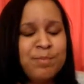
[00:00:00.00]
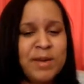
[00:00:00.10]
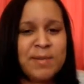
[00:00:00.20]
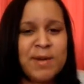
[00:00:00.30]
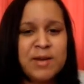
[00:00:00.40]

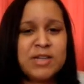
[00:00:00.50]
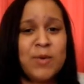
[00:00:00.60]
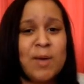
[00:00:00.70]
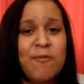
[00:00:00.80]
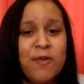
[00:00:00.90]
minimum you should
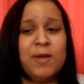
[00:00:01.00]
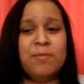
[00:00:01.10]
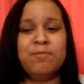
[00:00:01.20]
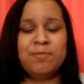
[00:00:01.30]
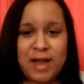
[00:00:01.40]
wait before you
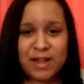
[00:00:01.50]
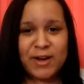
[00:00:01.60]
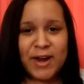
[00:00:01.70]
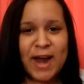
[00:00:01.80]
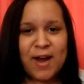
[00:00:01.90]
color
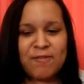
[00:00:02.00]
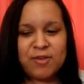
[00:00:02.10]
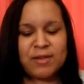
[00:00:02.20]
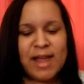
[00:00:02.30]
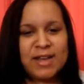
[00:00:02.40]
your hair
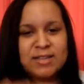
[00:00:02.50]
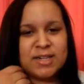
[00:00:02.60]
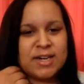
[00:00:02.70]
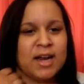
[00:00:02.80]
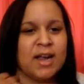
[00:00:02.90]
after
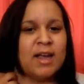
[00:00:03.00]
relaxer.